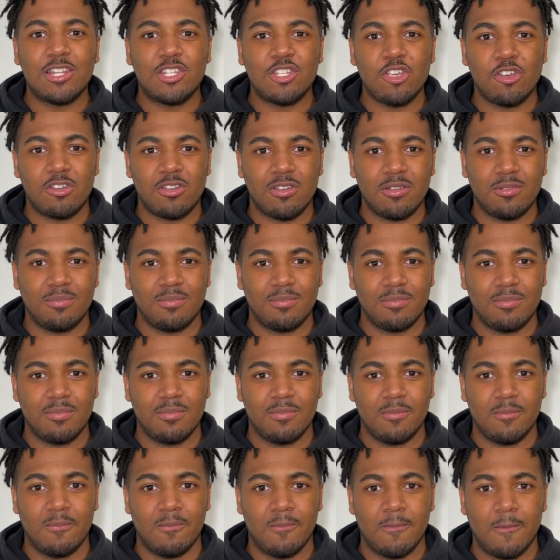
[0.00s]
God told
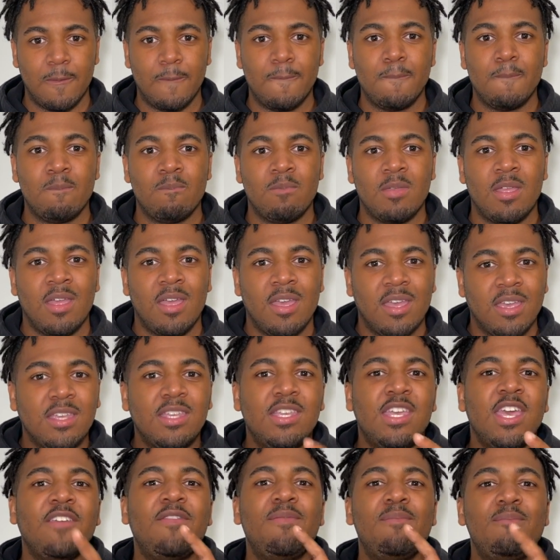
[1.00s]
him,
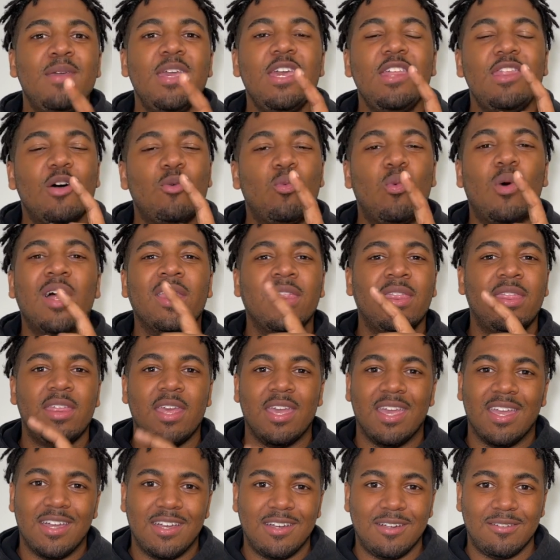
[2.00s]
give me the
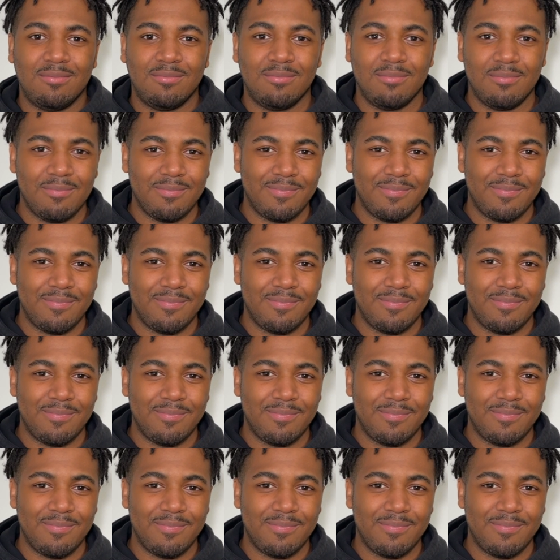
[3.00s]
one thing